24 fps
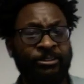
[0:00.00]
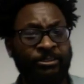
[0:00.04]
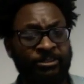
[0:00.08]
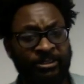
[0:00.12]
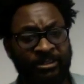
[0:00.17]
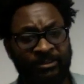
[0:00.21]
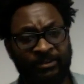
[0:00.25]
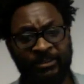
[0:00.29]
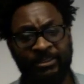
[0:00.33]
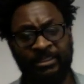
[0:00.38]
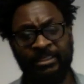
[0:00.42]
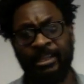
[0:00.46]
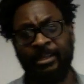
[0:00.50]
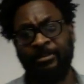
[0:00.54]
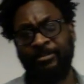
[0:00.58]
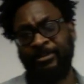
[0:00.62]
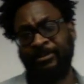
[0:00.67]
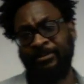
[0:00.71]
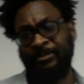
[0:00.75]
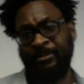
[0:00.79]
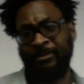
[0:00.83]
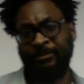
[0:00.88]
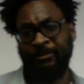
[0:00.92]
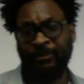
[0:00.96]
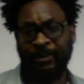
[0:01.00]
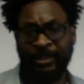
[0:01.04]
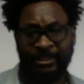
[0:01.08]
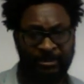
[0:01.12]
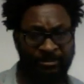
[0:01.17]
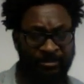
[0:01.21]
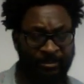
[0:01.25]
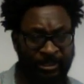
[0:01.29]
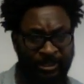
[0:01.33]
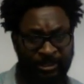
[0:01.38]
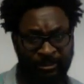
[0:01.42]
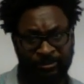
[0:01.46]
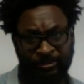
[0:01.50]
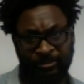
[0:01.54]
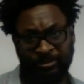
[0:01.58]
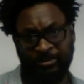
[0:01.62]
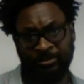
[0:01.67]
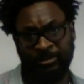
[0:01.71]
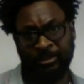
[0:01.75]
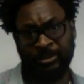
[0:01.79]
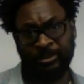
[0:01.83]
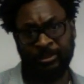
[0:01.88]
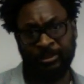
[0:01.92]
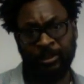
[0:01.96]
on different types of investment
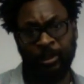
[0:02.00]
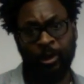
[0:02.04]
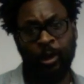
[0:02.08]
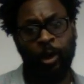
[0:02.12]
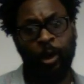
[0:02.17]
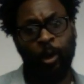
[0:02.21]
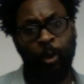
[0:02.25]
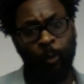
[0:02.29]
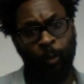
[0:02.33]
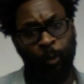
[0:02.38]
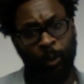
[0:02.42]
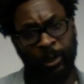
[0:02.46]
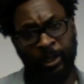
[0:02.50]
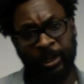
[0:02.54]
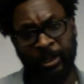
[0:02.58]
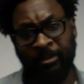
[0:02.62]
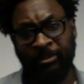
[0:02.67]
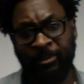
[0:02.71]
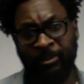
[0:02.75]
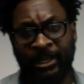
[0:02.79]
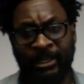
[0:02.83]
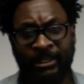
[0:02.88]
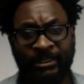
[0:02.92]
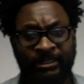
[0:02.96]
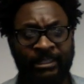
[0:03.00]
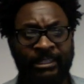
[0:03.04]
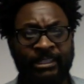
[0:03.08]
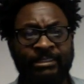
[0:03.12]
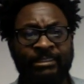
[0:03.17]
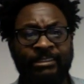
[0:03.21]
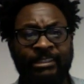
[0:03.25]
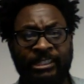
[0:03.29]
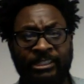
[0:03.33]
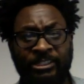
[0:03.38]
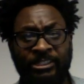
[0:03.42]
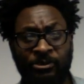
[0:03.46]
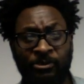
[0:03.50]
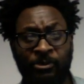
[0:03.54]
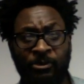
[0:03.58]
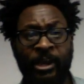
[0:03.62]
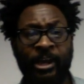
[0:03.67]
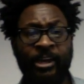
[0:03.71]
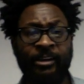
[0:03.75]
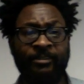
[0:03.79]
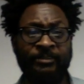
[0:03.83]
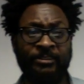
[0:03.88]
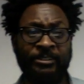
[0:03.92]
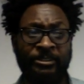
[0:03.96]
instruments, one of the main things that you
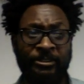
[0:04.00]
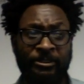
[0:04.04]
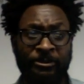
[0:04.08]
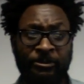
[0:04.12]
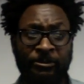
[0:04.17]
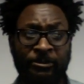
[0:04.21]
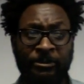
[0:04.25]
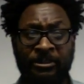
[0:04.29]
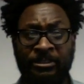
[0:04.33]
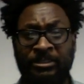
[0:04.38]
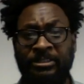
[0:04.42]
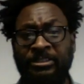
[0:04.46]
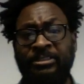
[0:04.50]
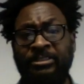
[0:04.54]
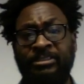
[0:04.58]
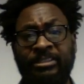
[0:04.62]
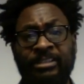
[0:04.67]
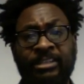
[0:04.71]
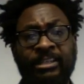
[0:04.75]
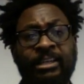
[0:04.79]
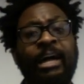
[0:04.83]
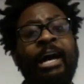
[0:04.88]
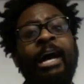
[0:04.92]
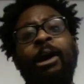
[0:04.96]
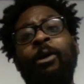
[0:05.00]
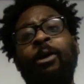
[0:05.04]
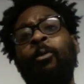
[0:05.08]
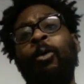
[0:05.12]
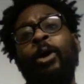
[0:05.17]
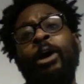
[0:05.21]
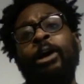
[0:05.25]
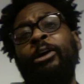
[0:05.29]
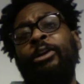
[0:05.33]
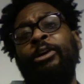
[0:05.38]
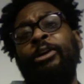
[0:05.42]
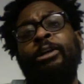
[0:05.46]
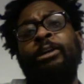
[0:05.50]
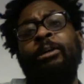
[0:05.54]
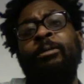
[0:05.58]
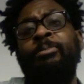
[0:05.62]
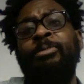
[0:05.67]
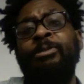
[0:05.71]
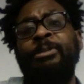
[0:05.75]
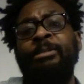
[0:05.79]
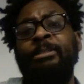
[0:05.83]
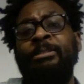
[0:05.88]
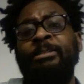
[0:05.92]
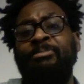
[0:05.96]
have to do is consider how well the
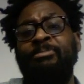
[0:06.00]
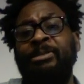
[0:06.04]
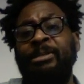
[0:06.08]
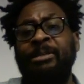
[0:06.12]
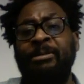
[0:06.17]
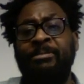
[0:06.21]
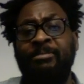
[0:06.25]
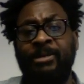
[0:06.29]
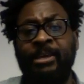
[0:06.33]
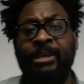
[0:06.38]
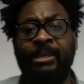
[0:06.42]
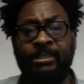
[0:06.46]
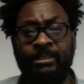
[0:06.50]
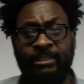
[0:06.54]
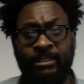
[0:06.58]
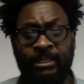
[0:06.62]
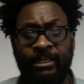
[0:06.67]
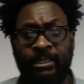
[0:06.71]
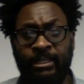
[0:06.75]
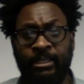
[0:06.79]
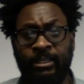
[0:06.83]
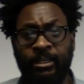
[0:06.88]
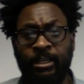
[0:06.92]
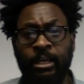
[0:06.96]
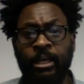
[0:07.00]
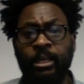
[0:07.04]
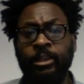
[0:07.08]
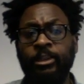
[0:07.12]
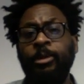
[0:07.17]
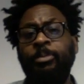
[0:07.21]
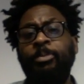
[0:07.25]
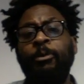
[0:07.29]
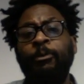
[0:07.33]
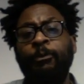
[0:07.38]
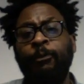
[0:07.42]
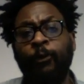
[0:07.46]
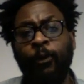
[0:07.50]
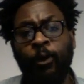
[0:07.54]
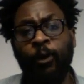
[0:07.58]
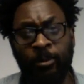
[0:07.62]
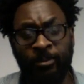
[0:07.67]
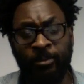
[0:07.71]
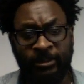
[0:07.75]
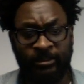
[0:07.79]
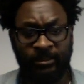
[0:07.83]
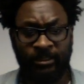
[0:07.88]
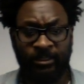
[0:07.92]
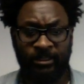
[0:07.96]
company is being maintained, the
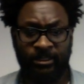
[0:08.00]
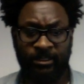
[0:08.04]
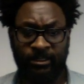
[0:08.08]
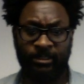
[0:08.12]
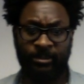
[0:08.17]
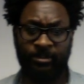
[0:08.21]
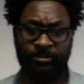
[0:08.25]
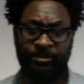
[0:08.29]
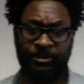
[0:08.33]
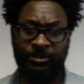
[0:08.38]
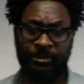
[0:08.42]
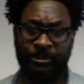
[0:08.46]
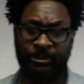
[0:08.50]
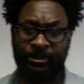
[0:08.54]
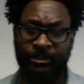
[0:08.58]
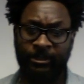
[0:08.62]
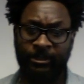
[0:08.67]
performance of the company.